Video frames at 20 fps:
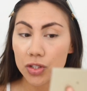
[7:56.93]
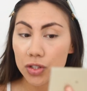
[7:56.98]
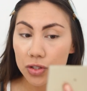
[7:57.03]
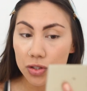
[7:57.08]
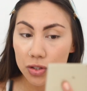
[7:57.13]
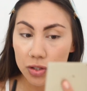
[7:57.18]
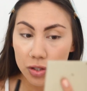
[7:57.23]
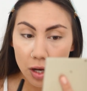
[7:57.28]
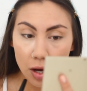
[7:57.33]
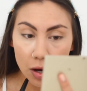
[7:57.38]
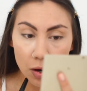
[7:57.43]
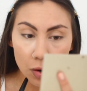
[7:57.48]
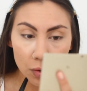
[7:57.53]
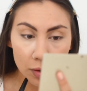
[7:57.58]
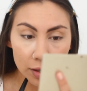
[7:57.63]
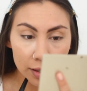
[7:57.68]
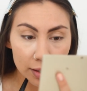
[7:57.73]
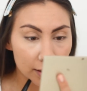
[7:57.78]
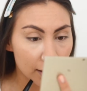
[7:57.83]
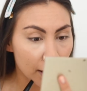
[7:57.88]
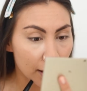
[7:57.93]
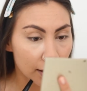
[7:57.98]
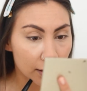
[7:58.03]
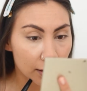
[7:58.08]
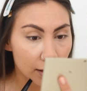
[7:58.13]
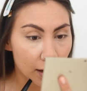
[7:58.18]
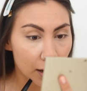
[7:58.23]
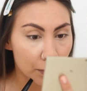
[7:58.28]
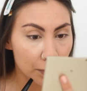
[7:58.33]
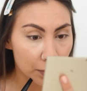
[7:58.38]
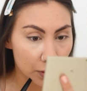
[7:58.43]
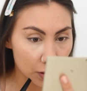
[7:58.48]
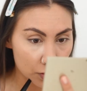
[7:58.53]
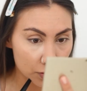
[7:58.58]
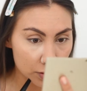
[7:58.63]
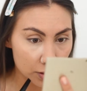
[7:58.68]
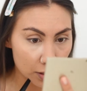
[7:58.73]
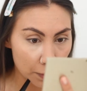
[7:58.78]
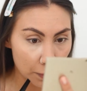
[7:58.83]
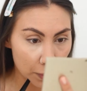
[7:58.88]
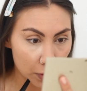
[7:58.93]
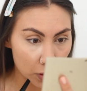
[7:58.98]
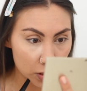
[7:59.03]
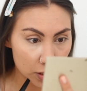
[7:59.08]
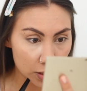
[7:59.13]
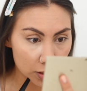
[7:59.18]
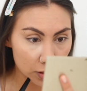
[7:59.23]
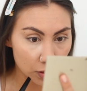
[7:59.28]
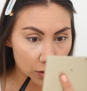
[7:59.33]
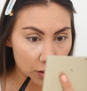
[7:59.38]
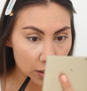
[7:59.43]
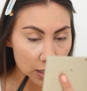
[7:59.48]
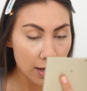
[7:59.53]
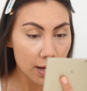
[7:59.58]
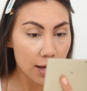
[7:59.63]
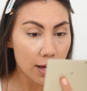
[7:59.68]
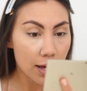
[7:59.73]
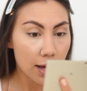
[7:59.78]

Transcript: so getting up close and personal